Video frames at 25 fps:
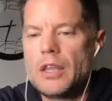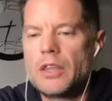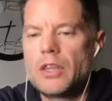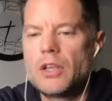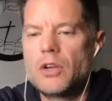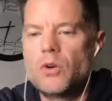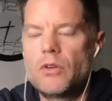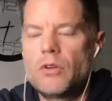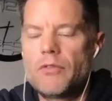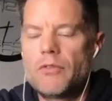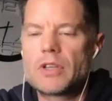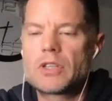The
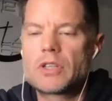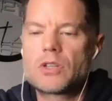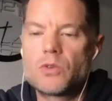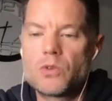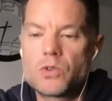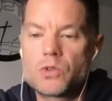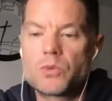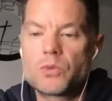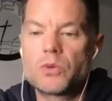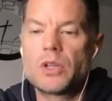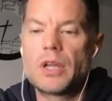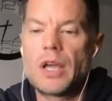new investor
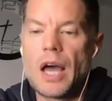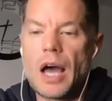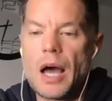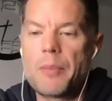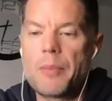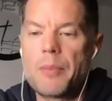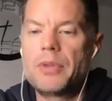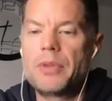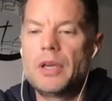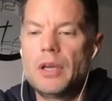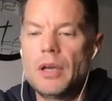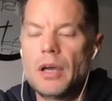is really
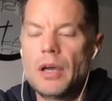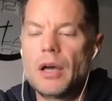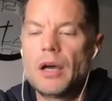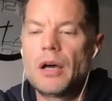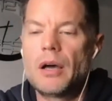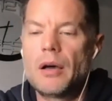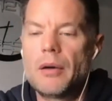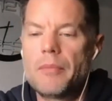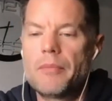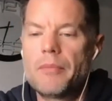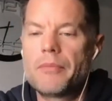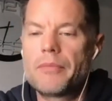happy
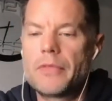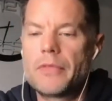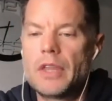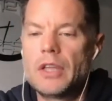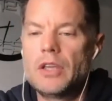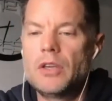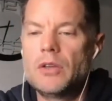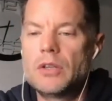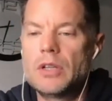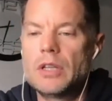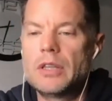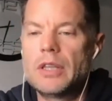that
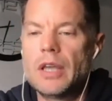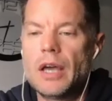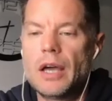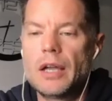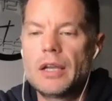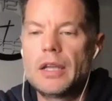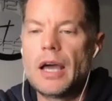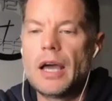you did that.